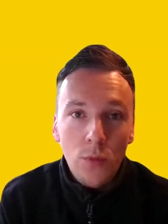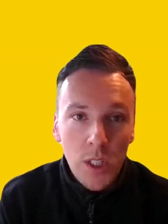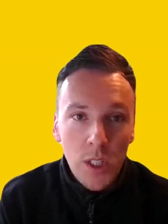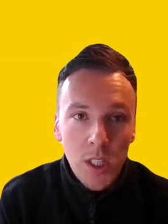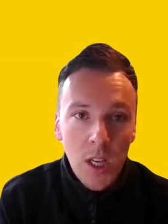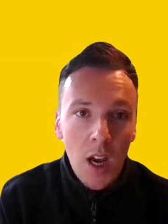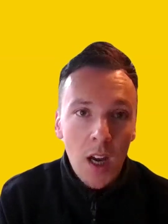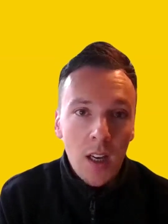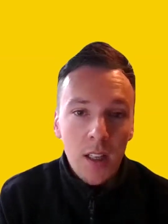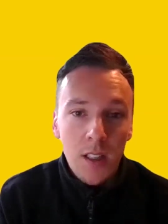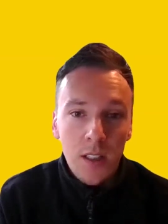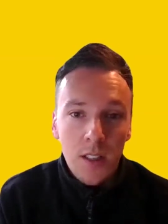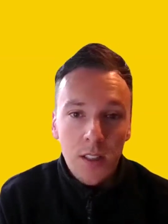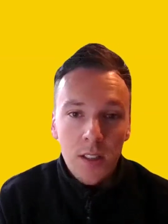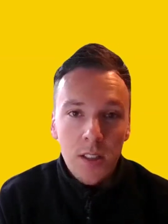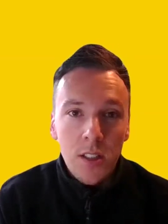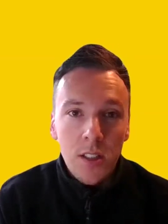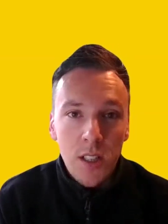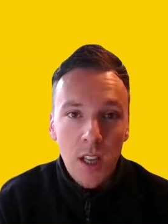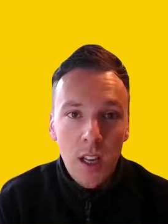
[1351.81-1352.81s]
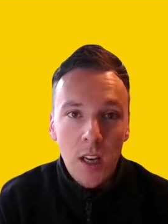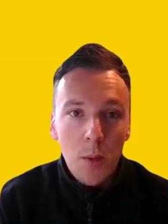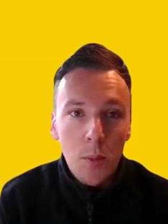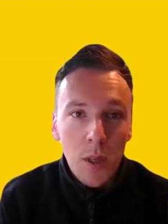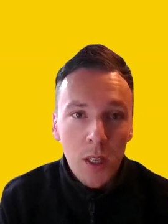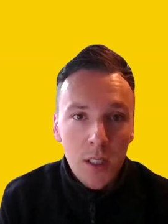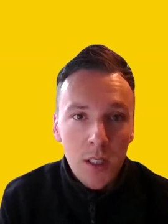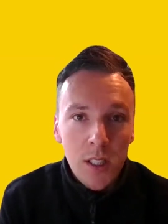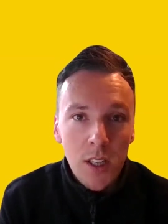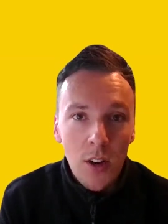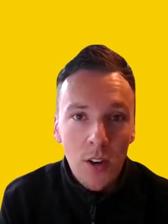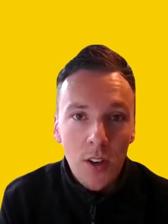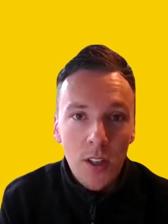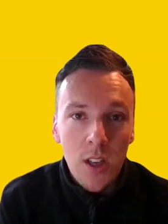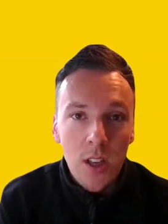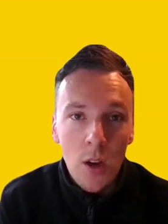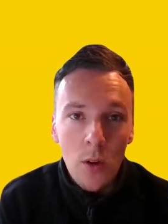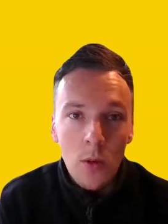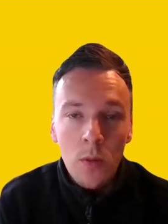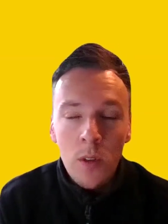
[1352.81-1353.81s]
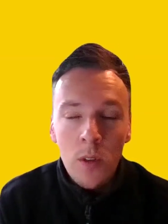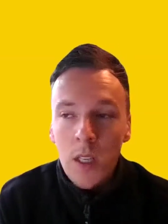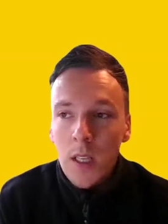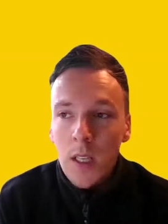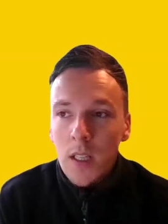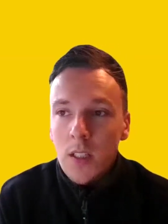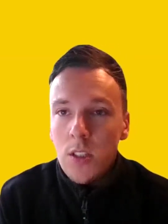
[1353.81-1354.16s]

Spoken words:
recycling and sustainability on its own.